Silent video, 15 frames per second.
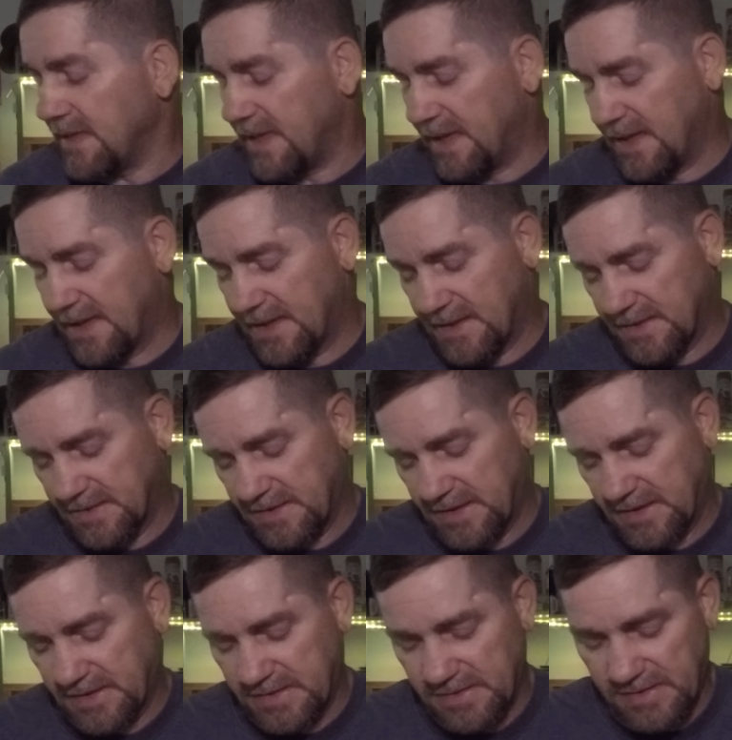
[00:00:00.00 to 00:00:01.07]
and
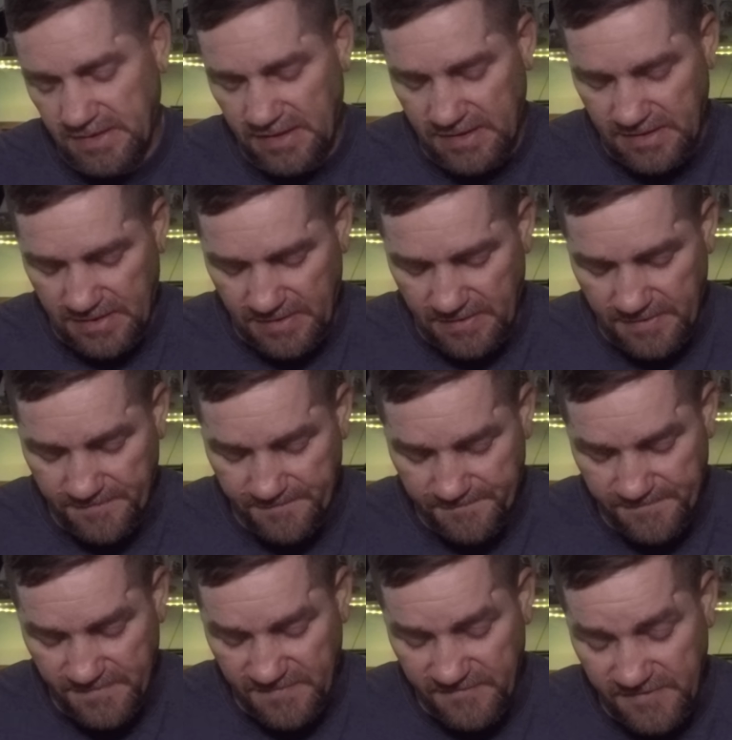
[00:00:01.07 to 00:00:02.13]
it uh,
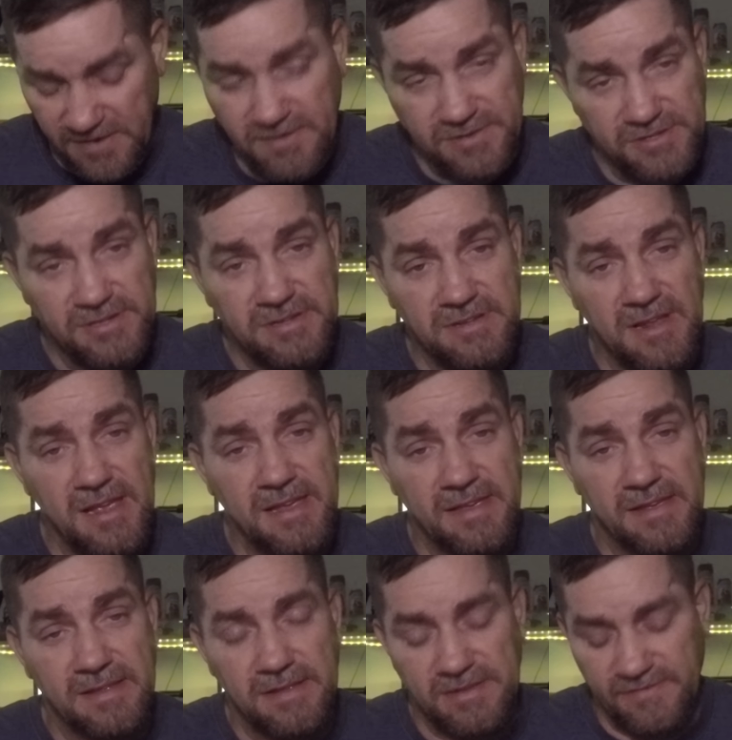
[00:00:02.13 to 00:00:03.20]
feels just like
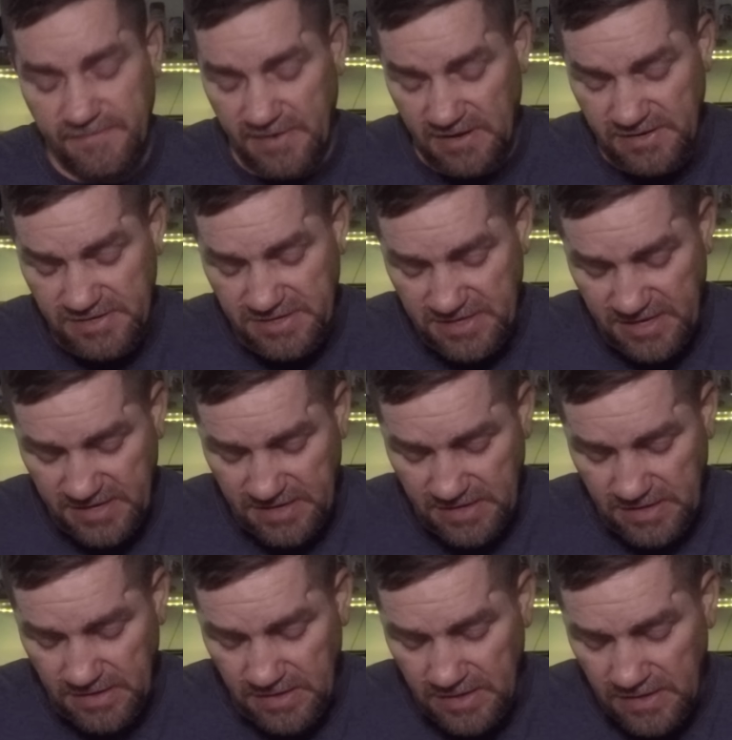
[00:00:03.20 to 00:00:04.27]
it. It's very
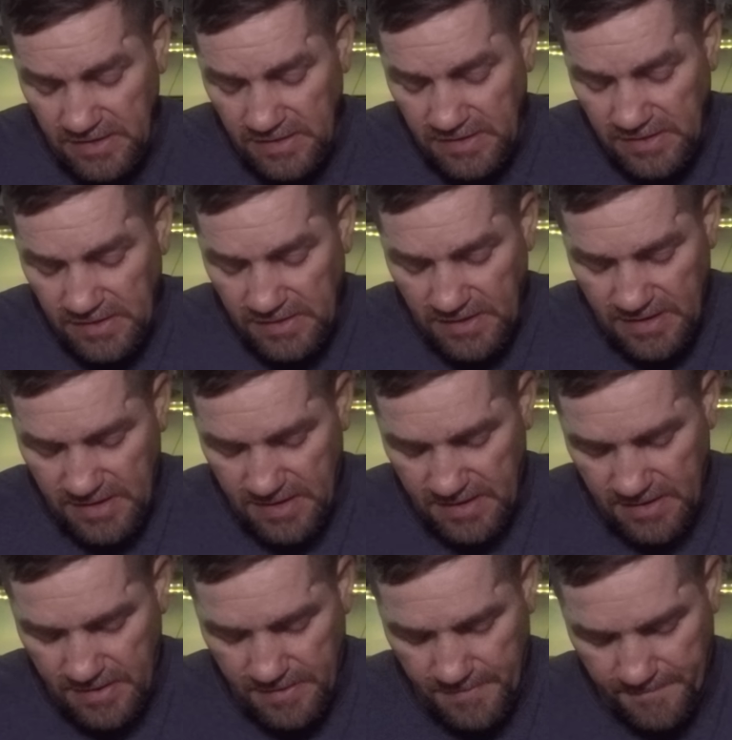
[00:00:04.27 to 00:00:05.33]
sticky.
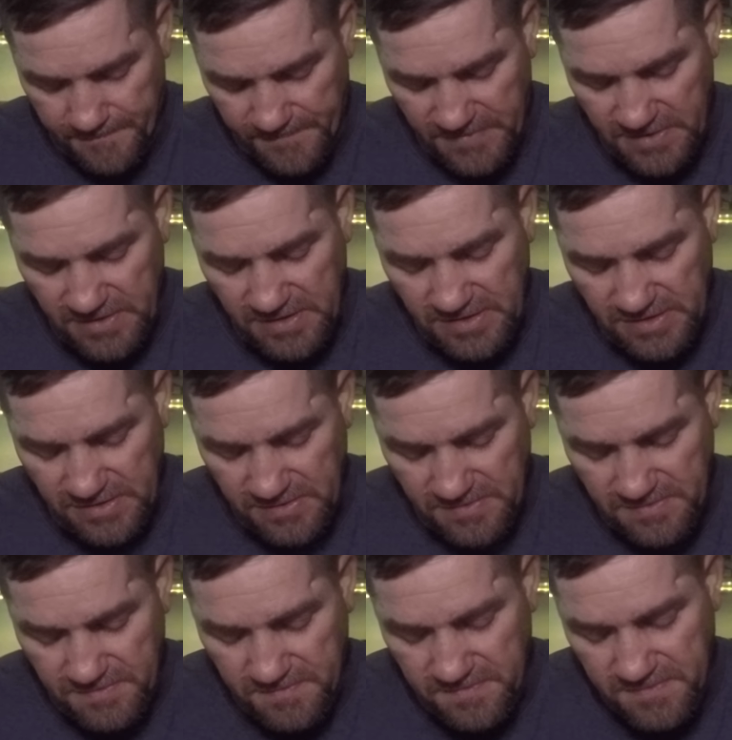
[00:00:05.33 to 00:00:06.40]
Um, you can
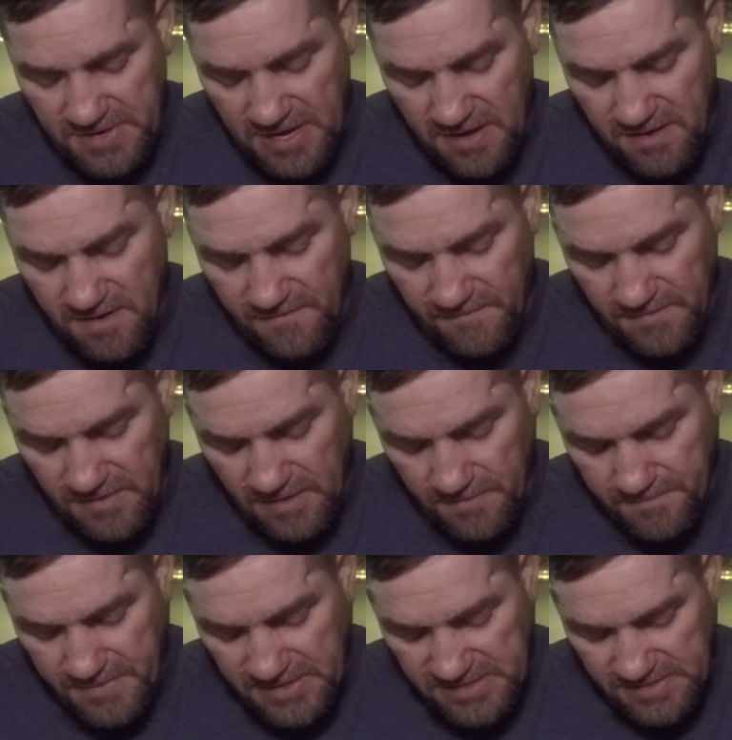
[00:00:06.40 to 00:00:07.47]
tear off little
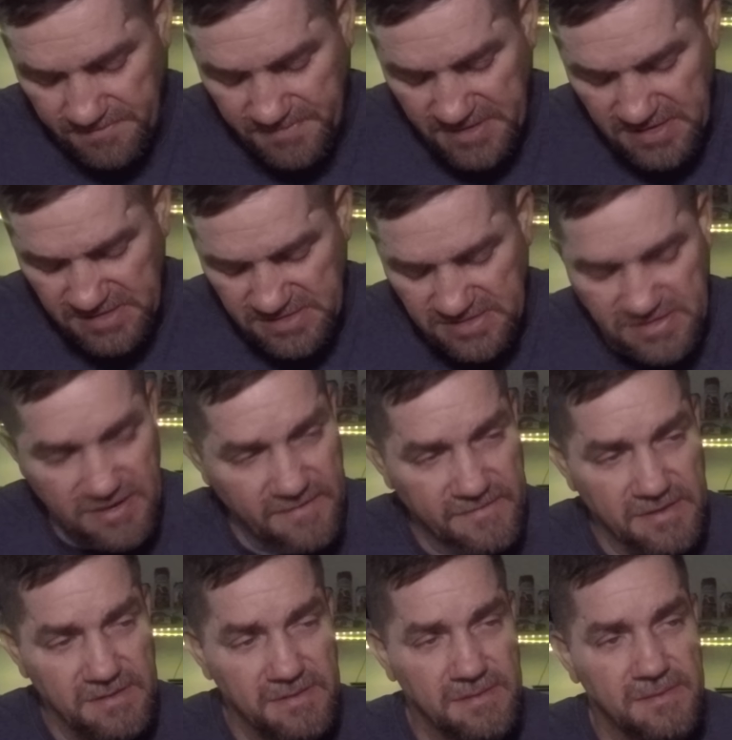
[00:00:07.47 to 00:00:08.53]
bits and pieces of
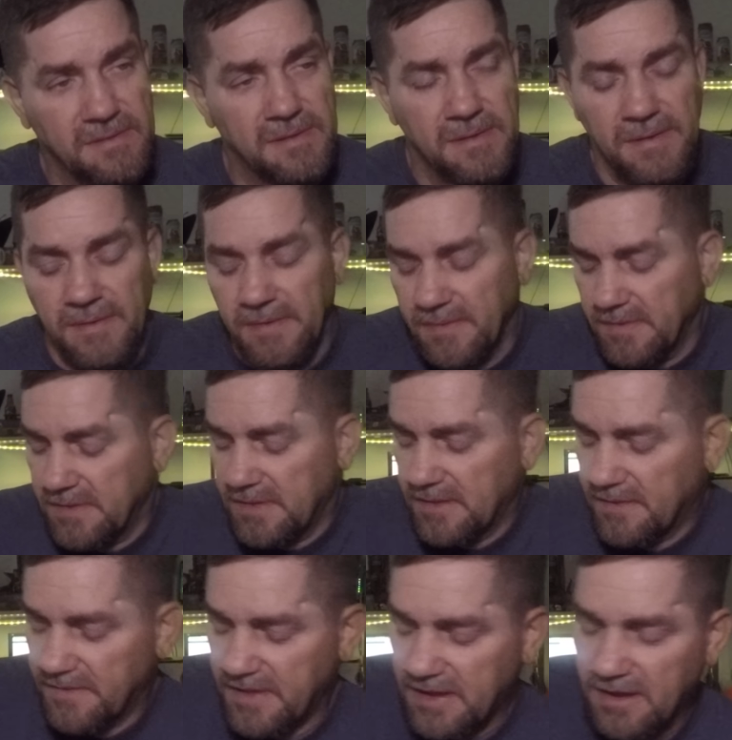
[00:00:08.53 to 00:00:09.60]
it and you
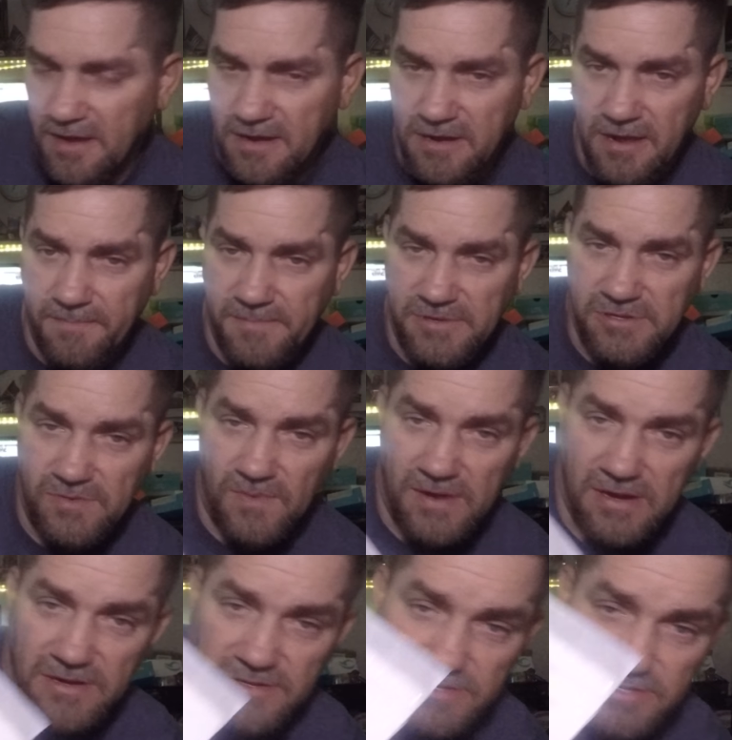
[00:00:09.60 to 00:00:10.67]
know, they cut it up in squares